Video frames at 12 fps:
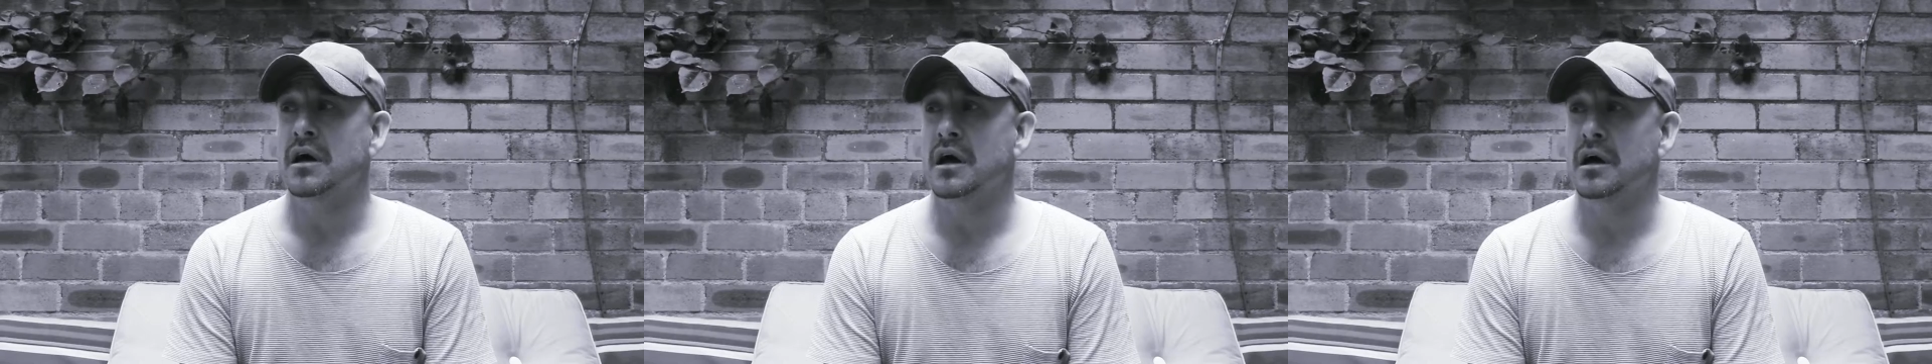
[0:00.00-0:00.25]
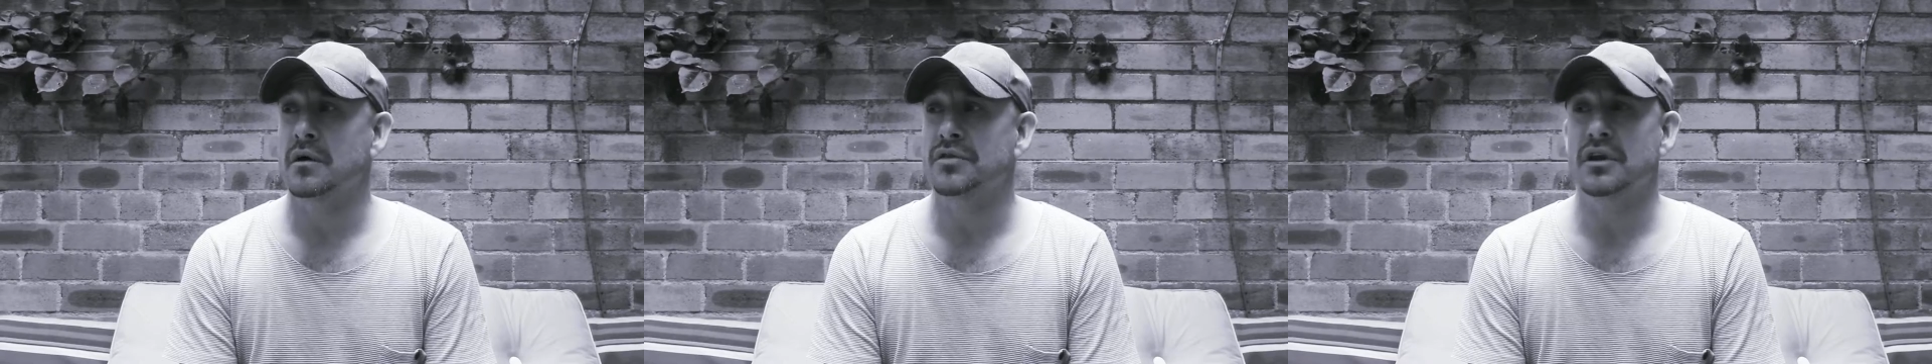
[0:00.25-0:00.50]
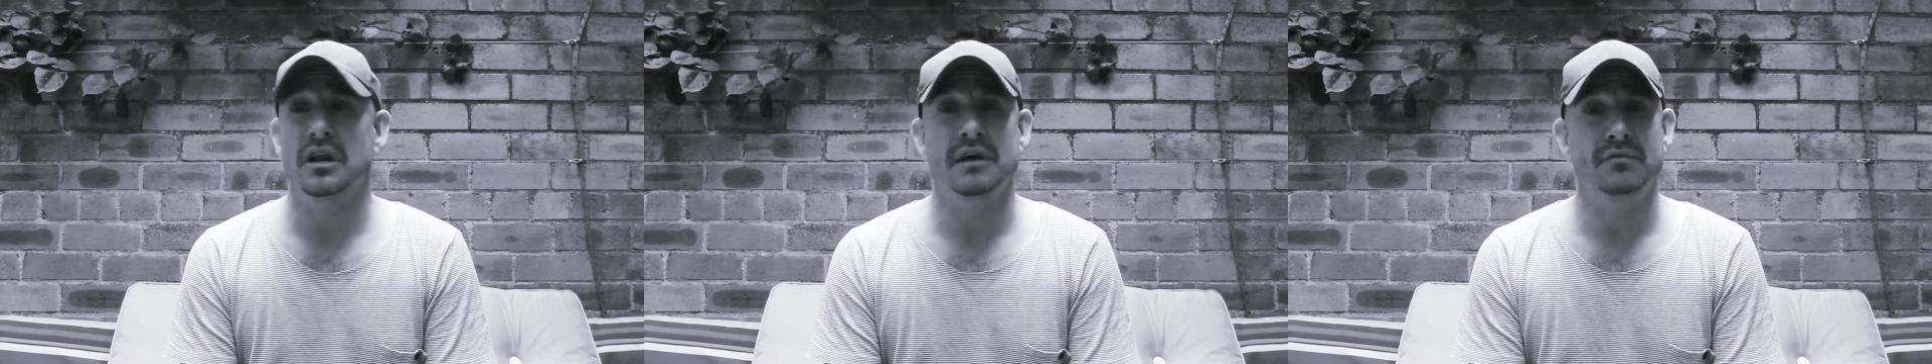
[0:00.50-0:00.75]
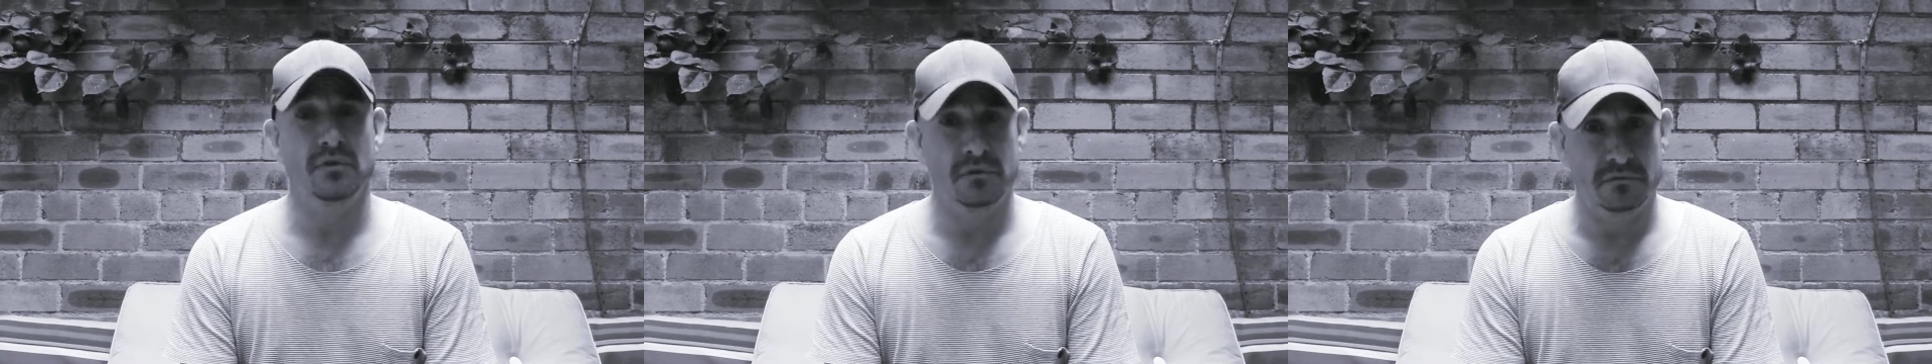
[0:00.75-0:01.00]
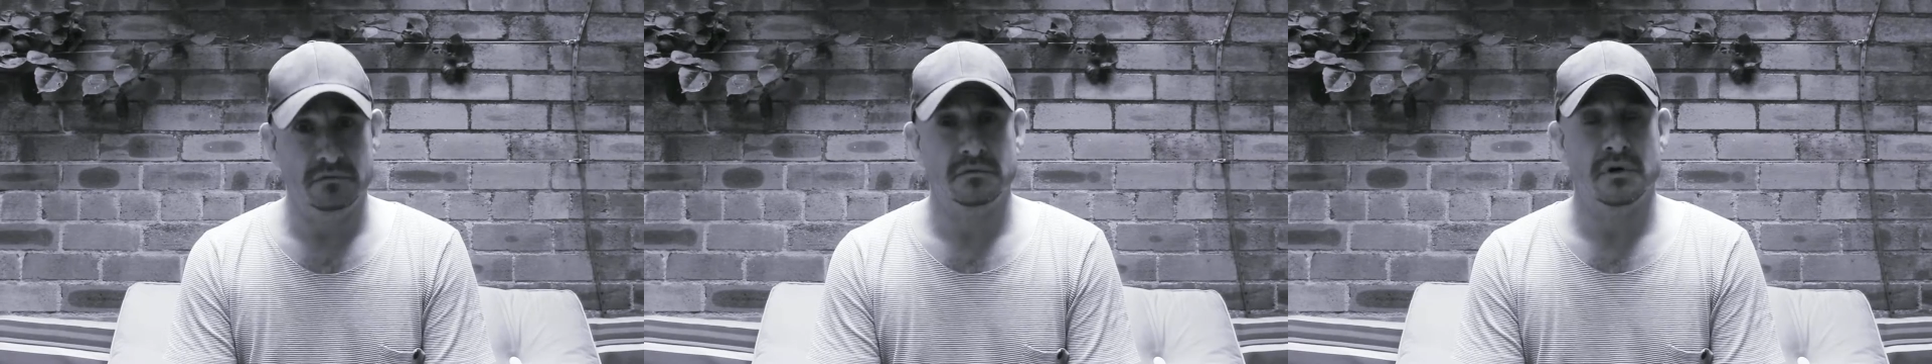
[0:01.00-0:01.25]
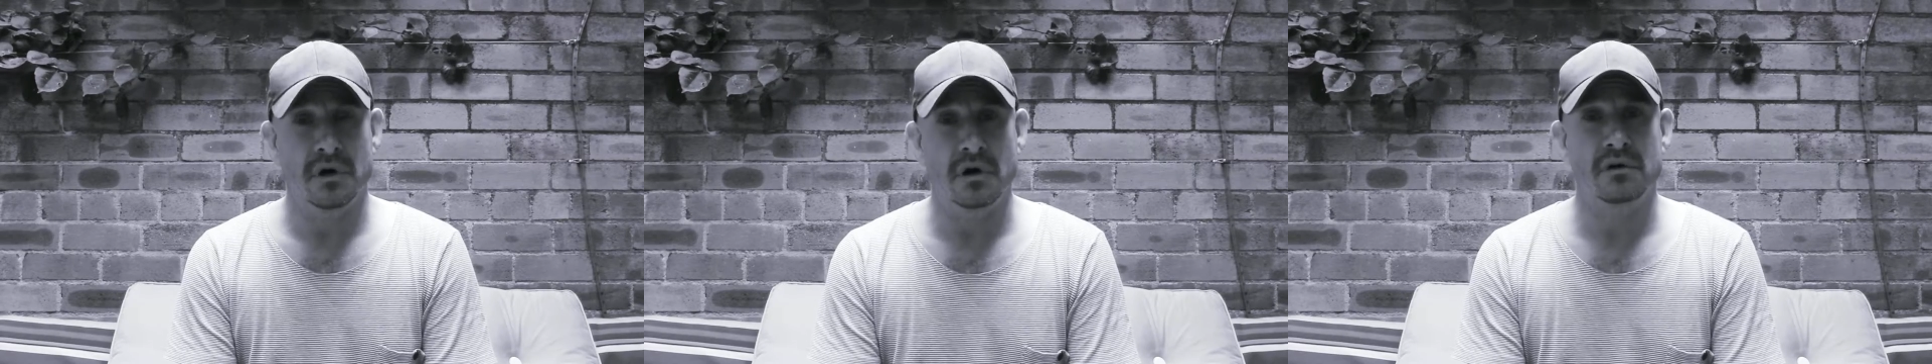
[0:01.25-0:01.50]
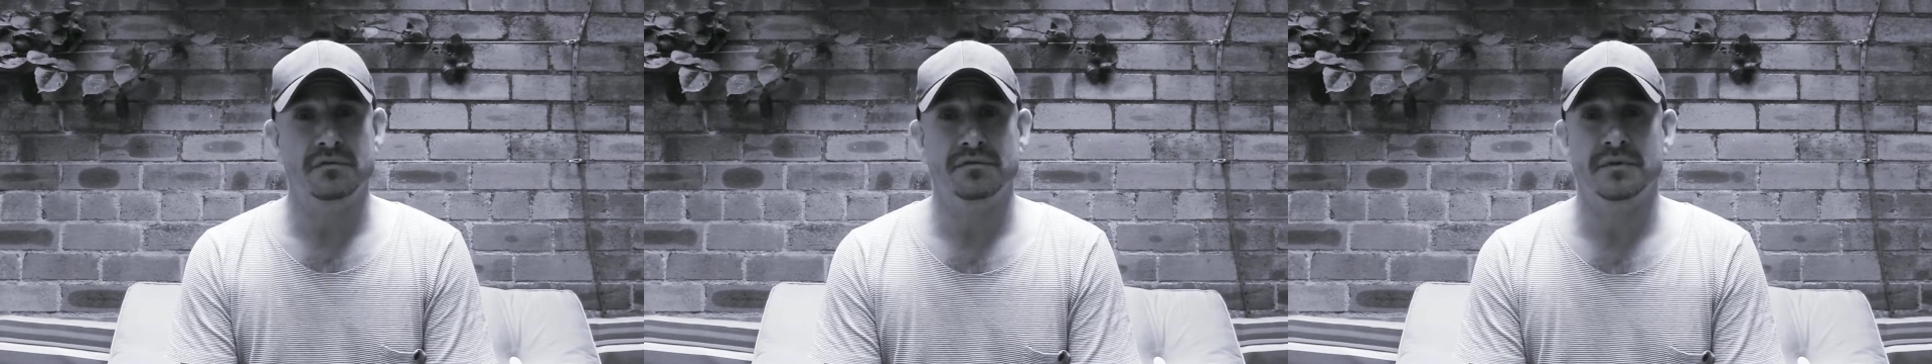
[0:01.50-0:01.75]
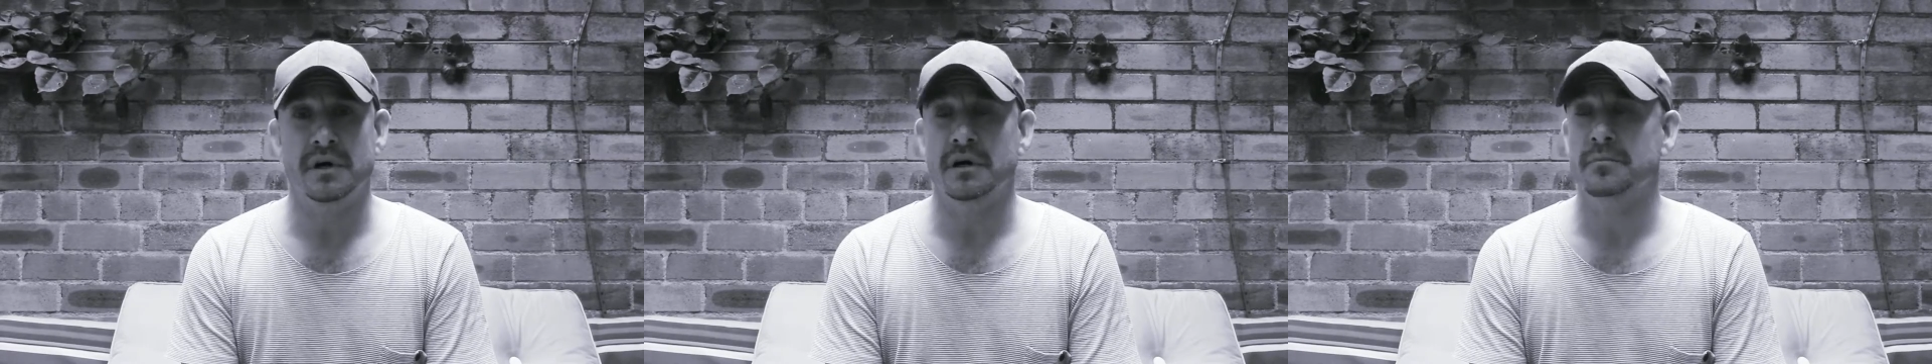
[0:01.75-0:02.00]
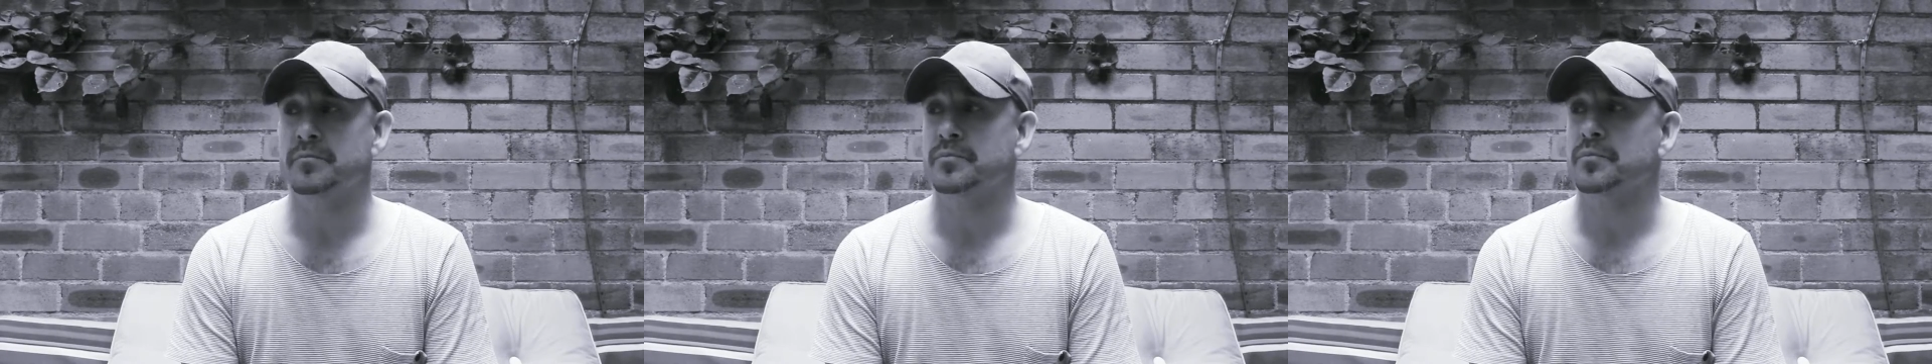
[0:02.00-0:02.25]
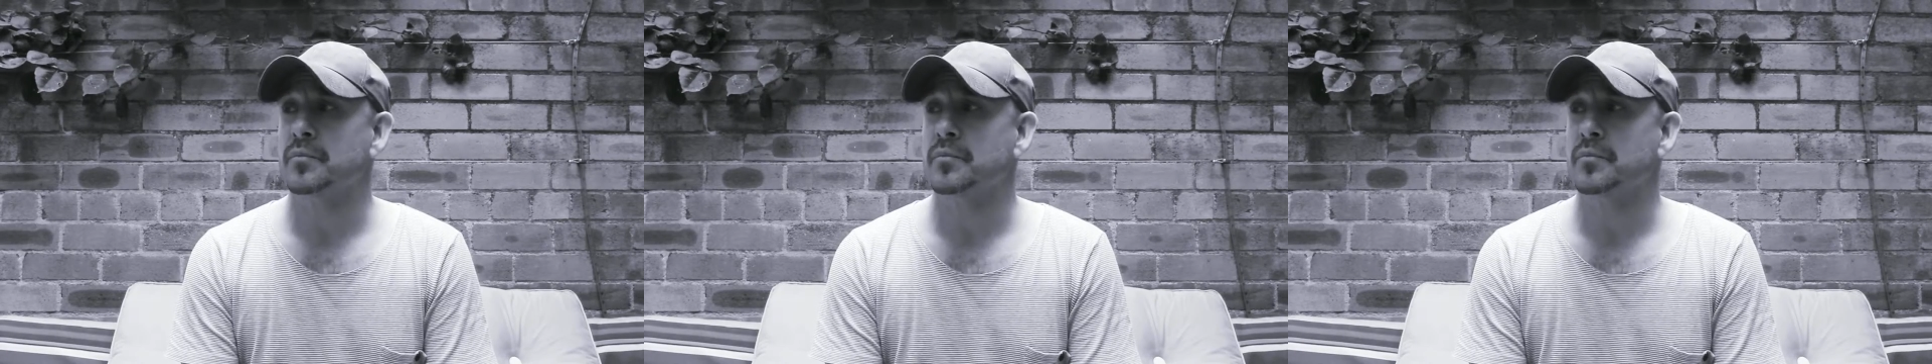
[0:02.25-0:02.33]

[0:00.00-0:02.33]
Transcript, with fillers: uh, the level of um,